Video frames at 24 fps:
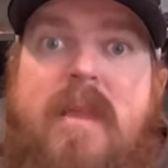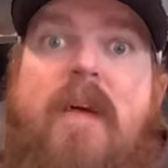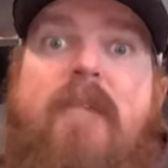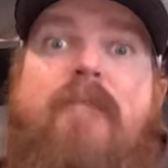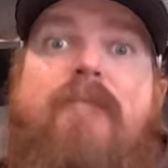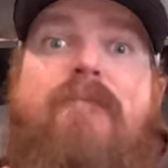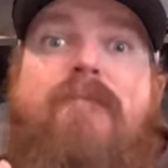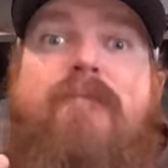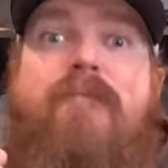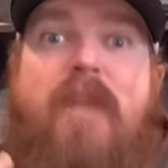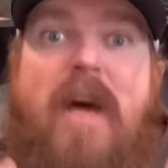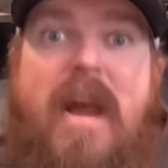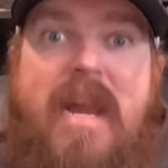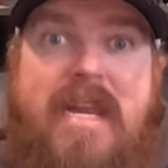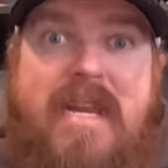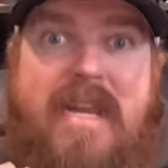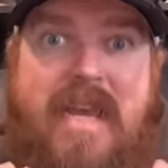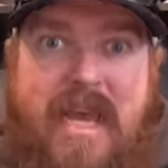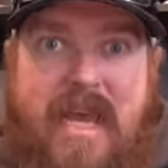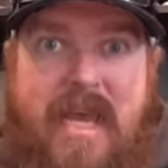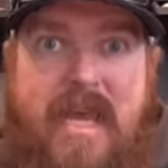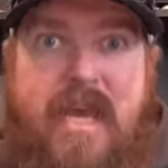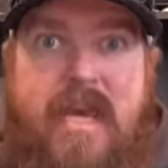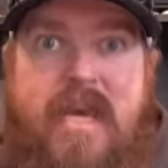
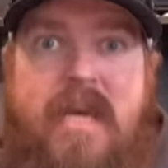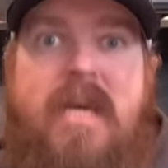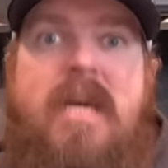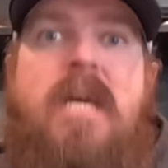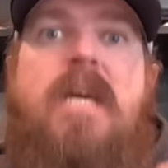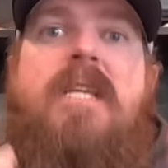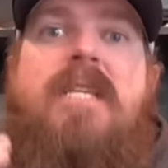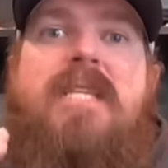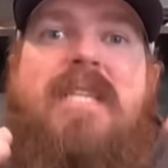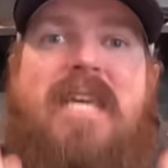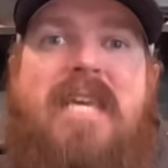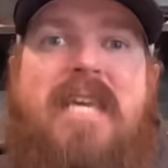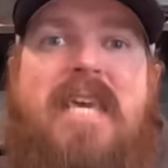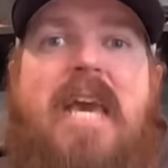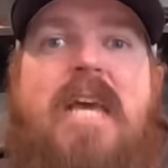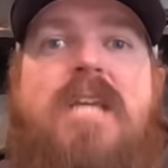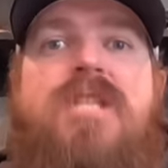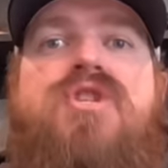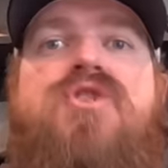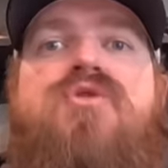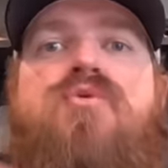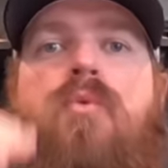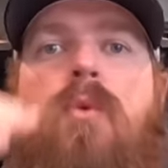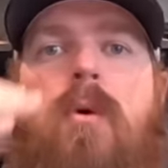fighting to
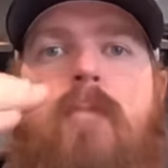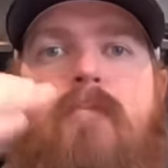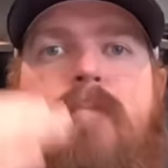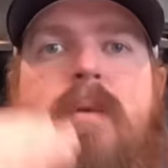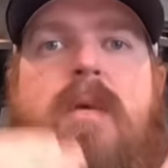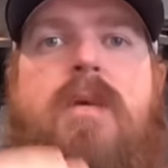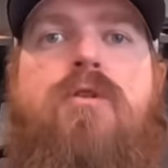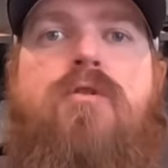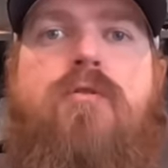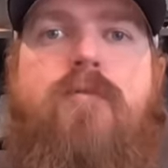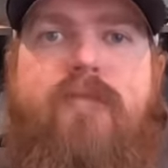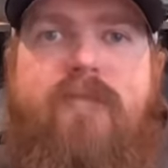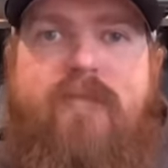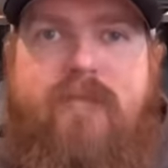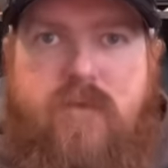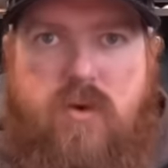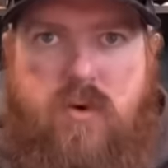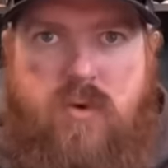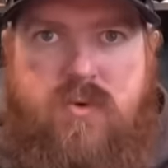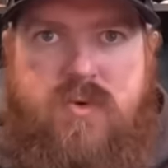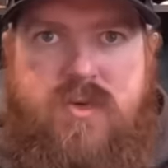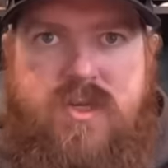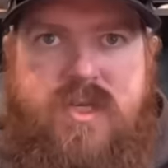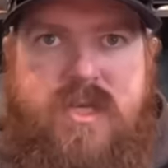get to a meal
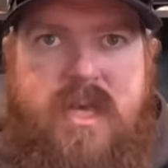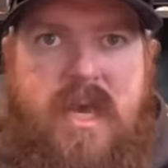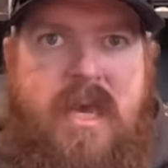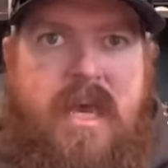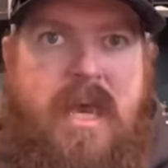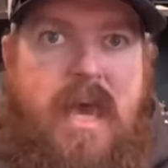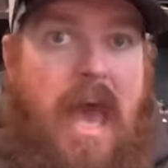first.